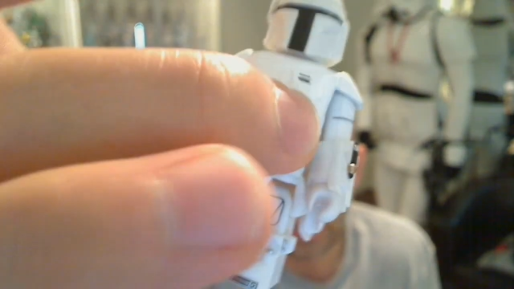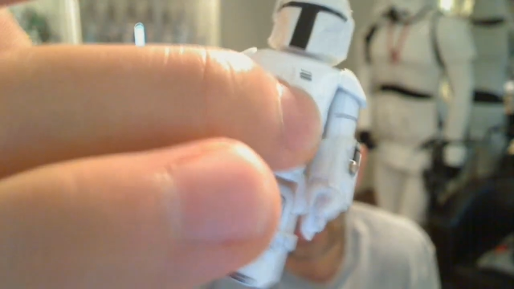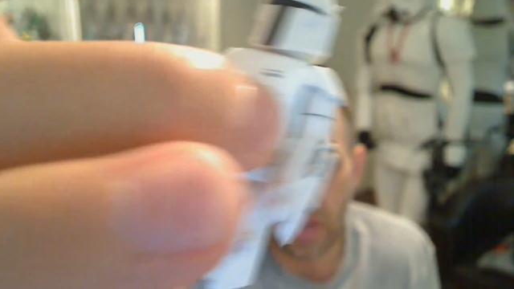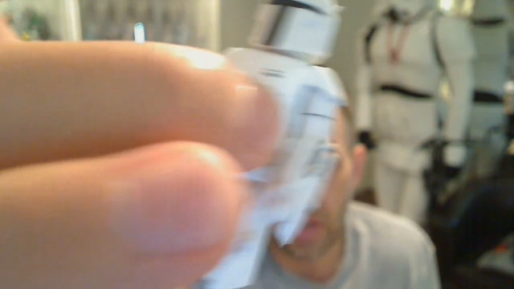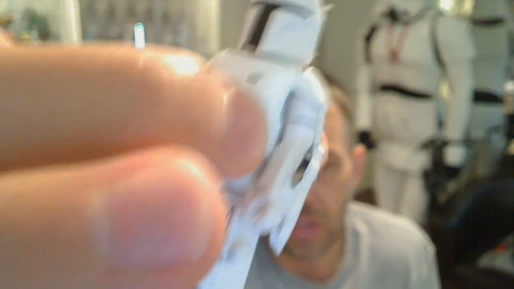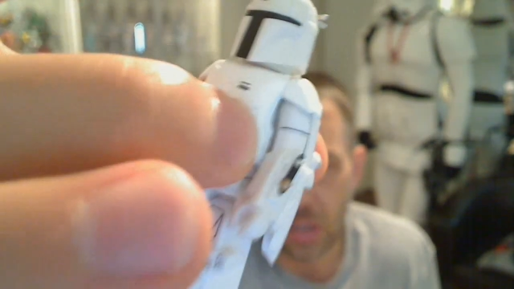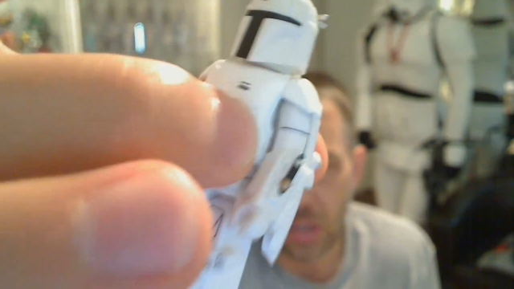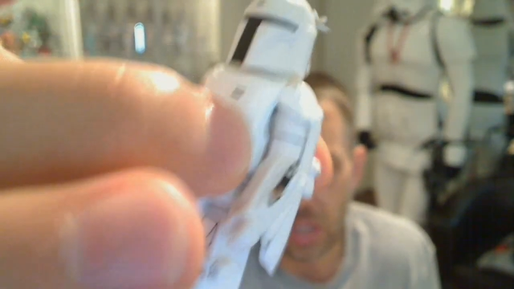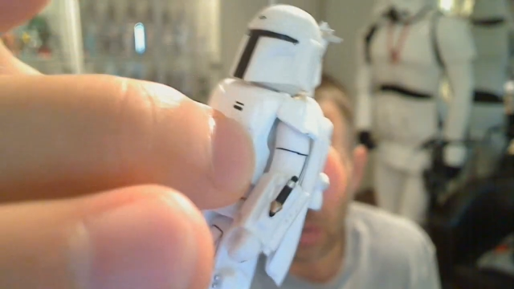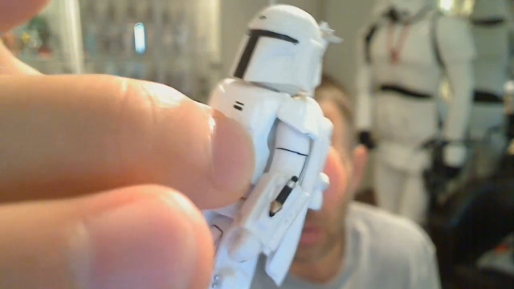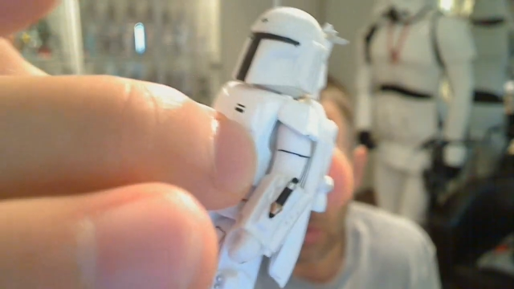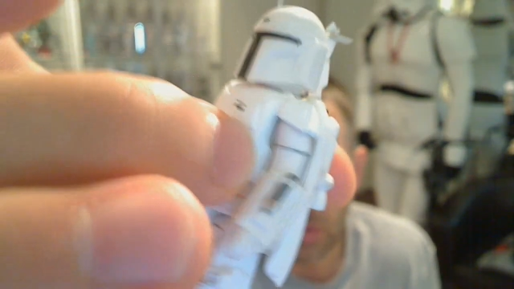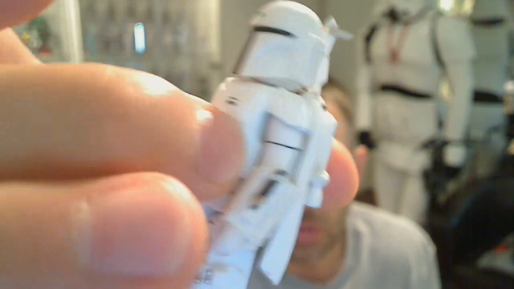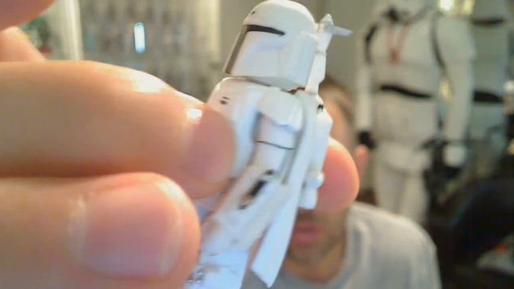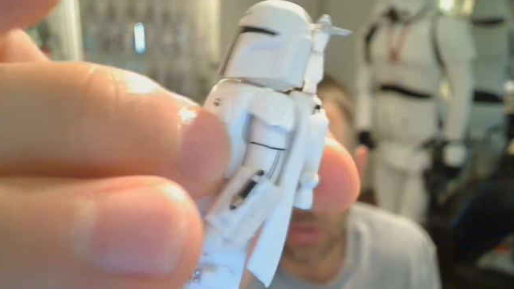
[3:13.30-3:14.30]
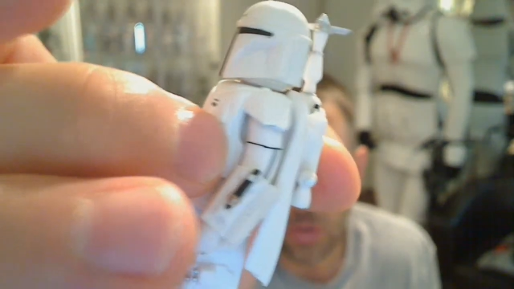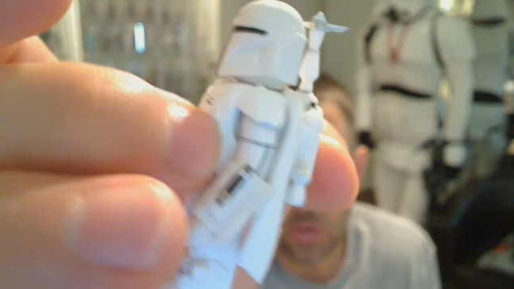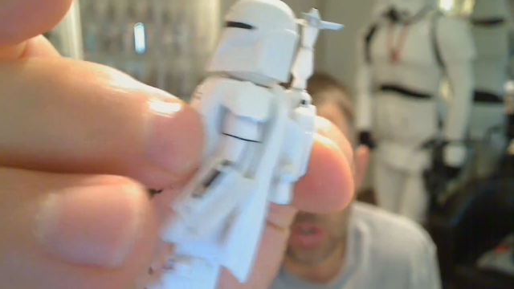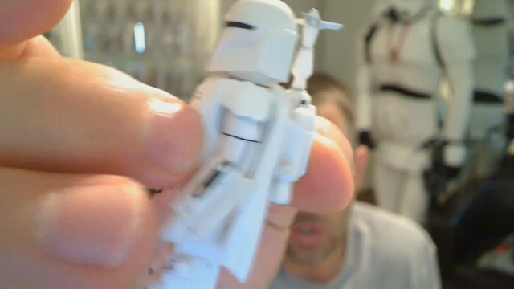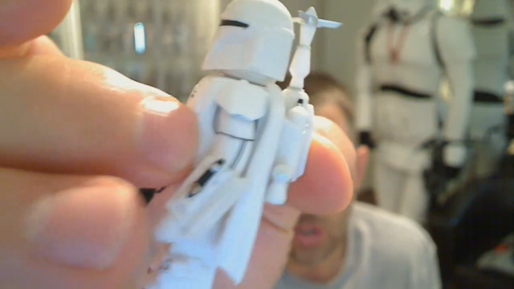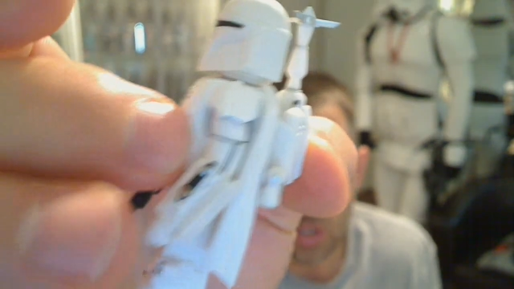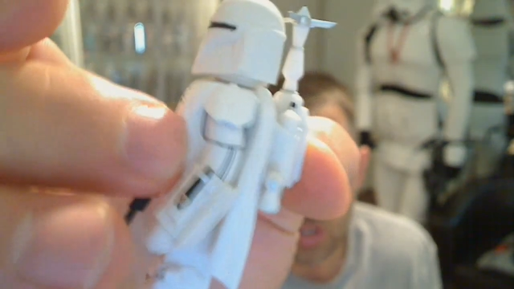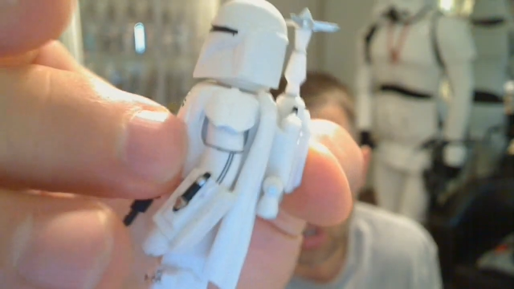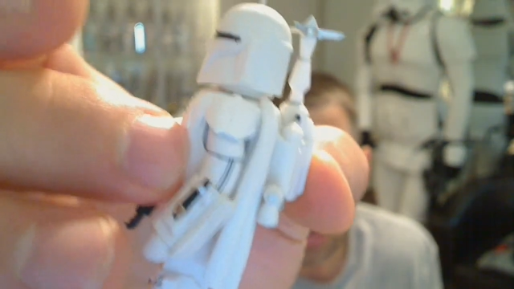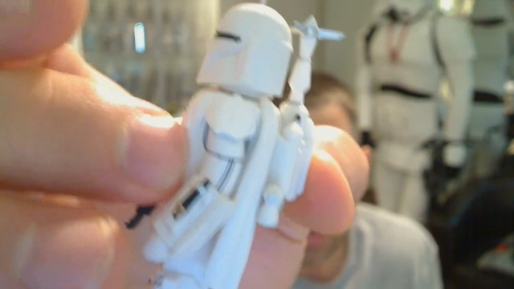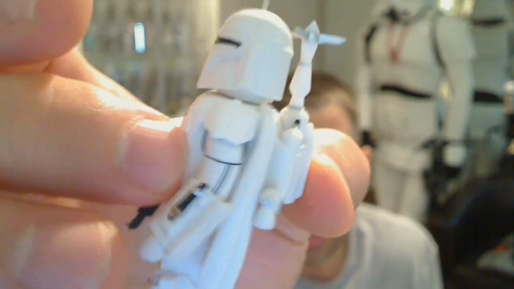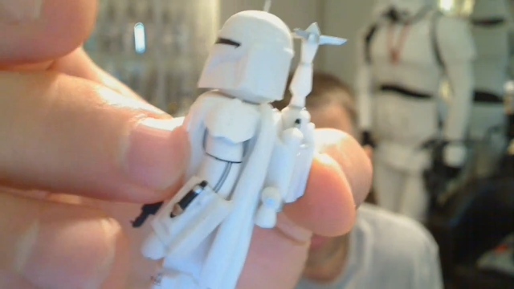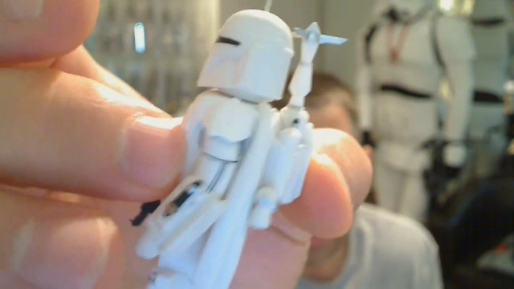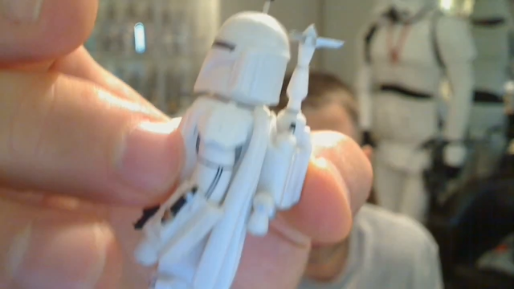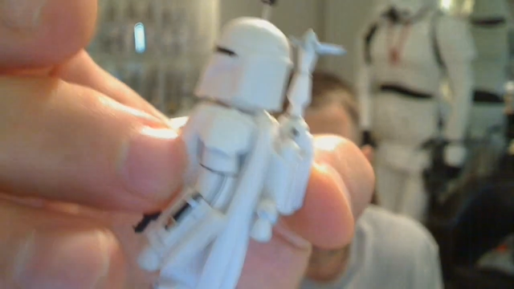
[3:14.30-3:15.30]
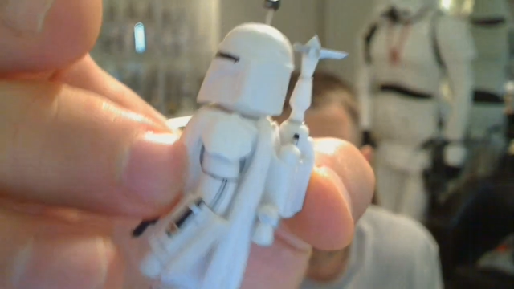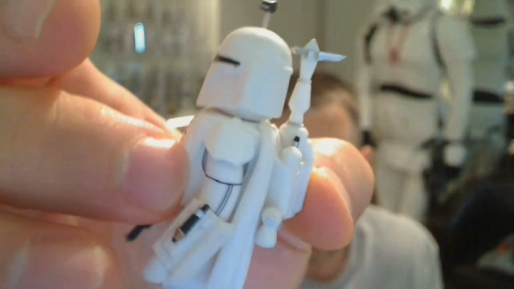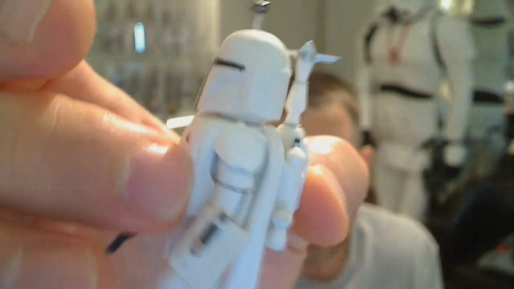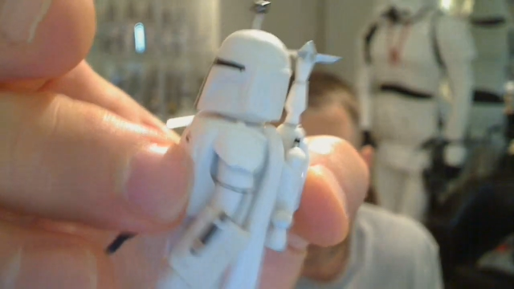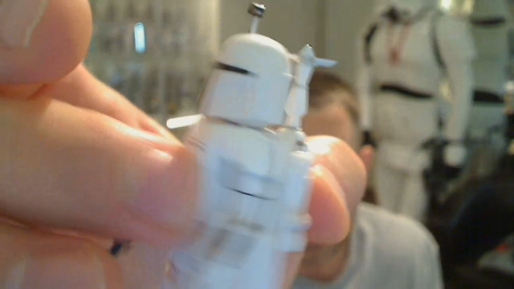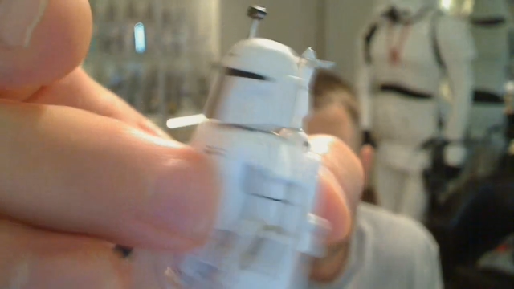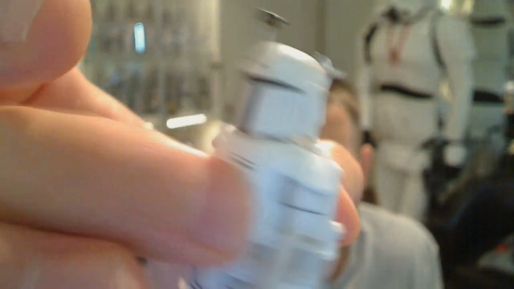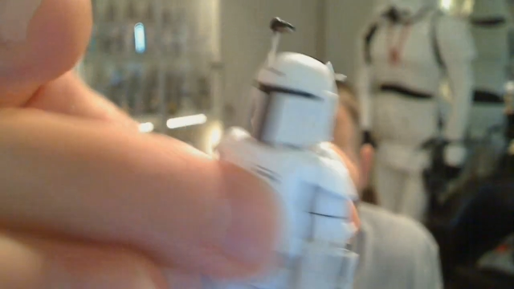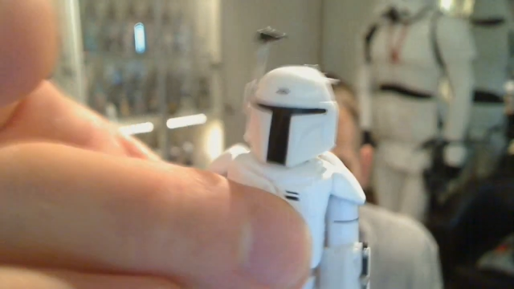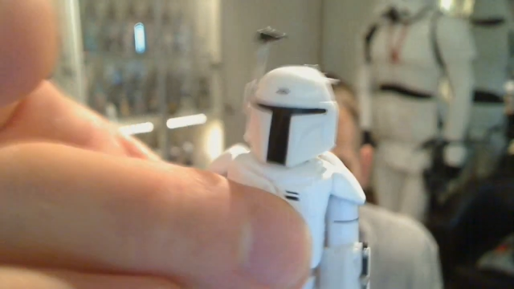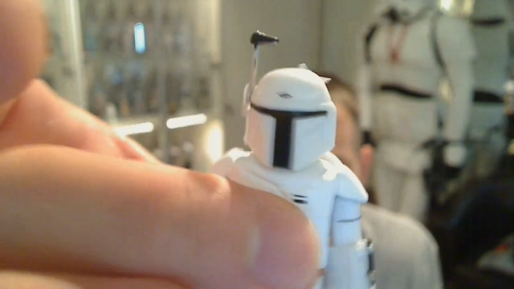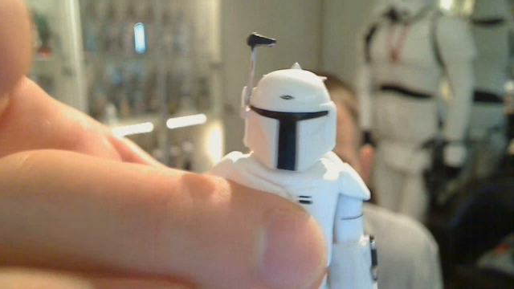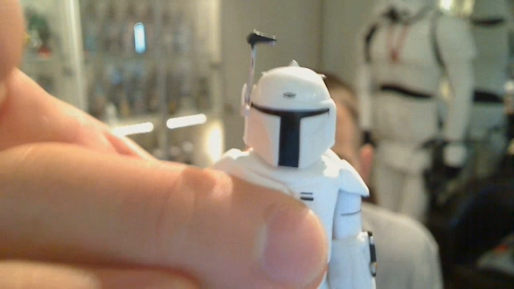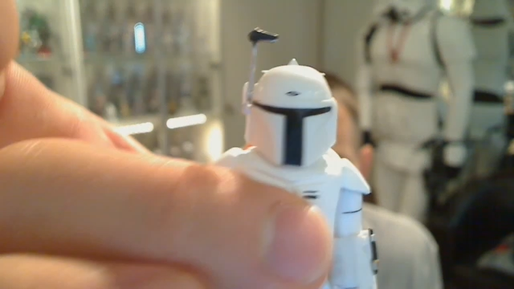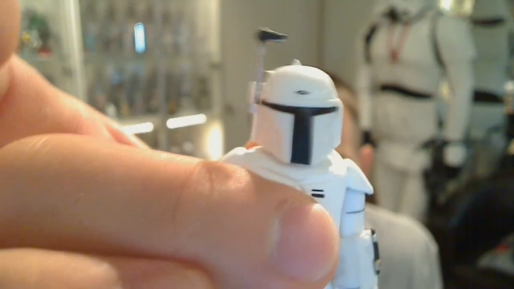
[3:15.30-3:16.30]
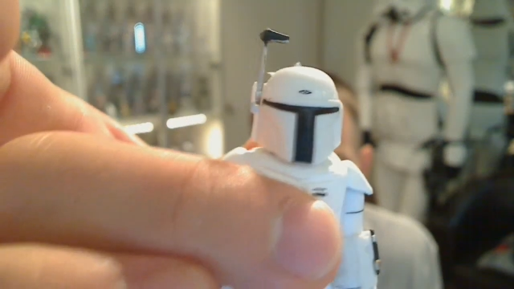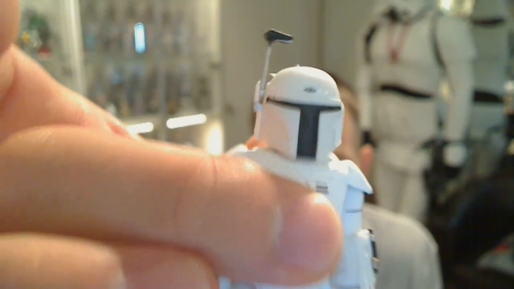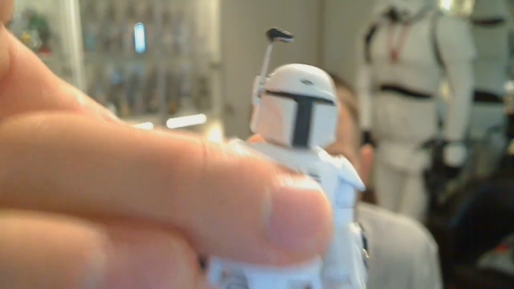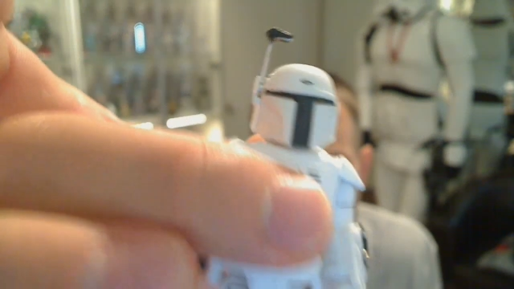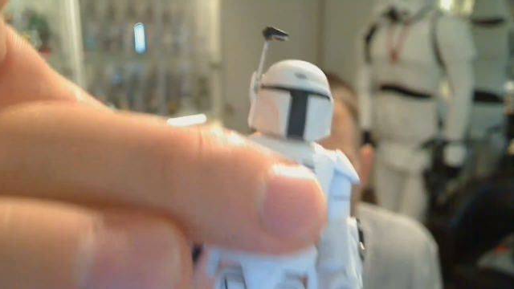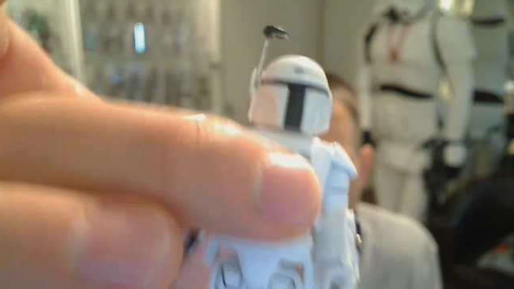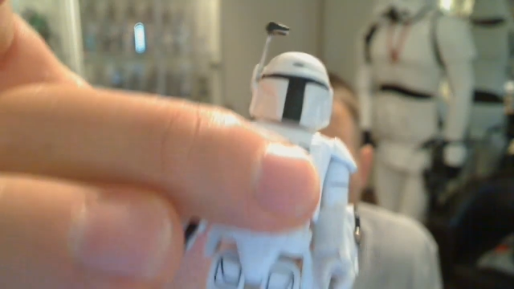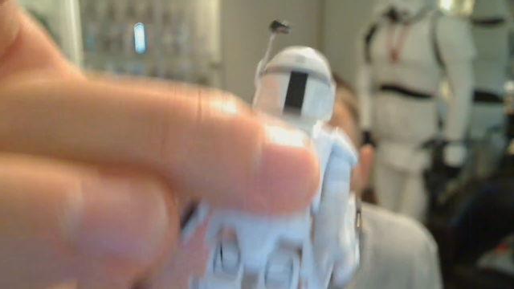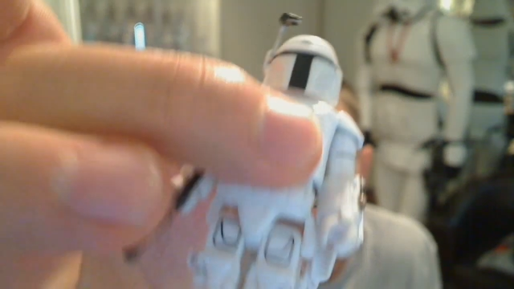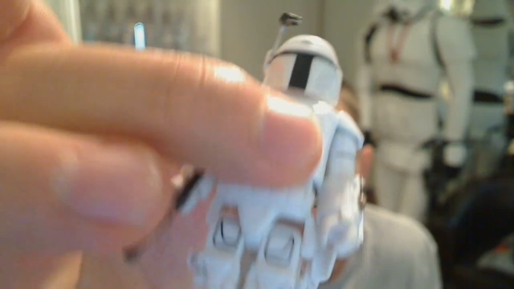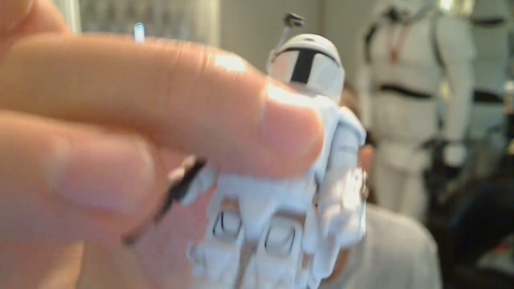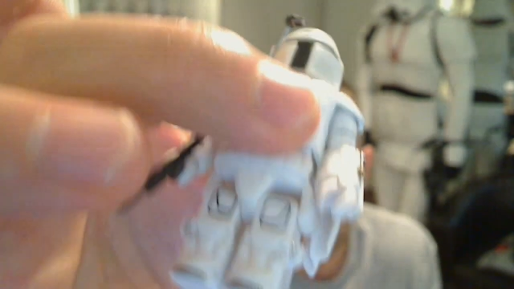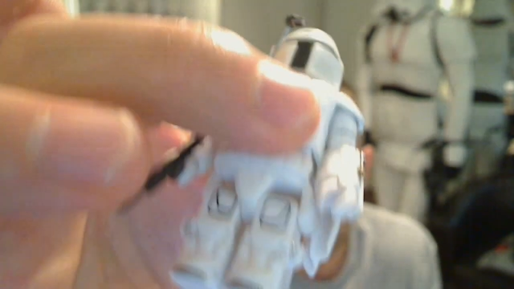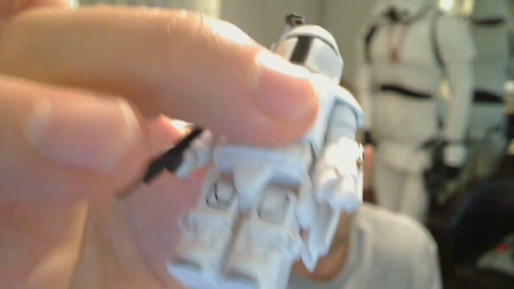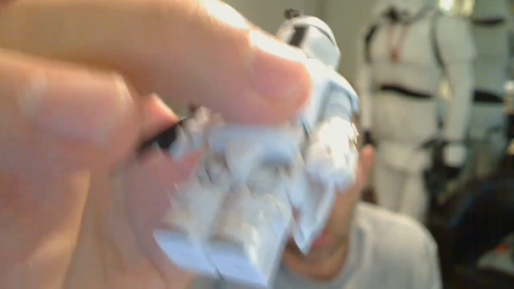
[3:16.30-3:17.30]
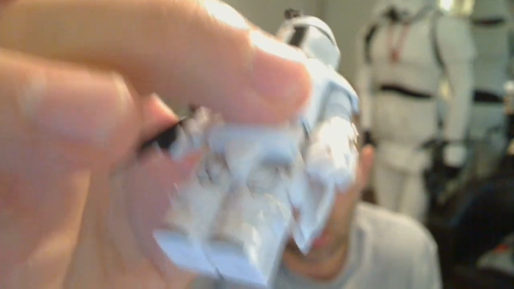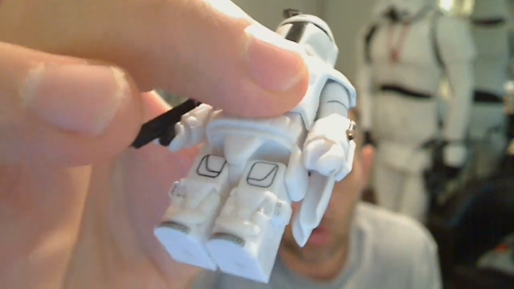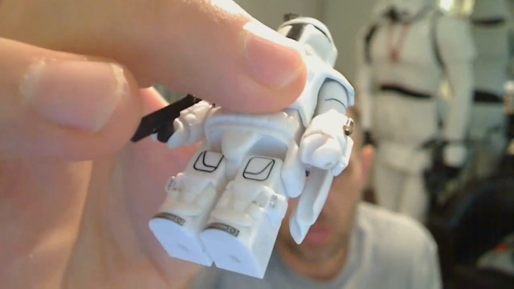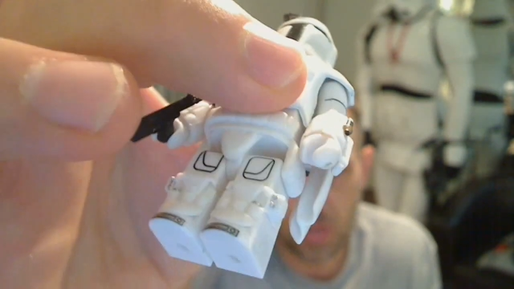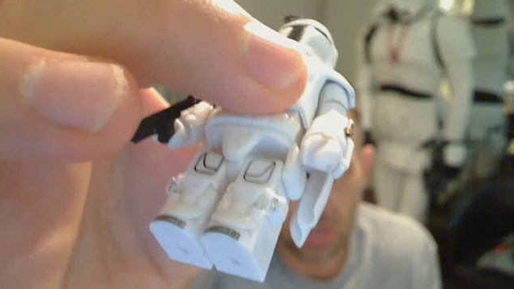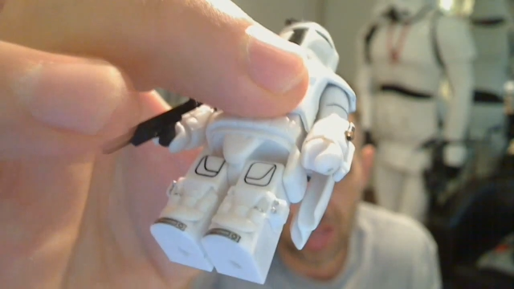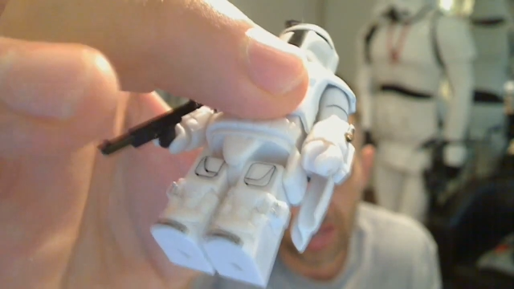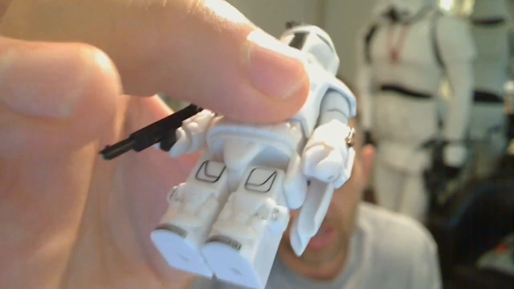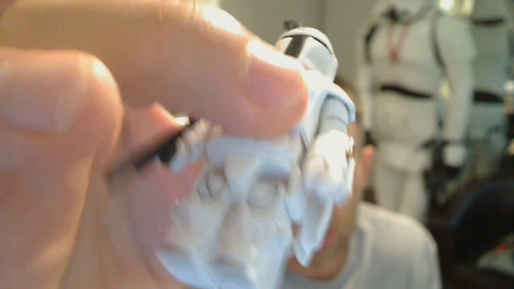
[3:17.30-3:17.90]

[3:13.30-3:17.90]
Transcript: No face is visible, so there are no lips to read.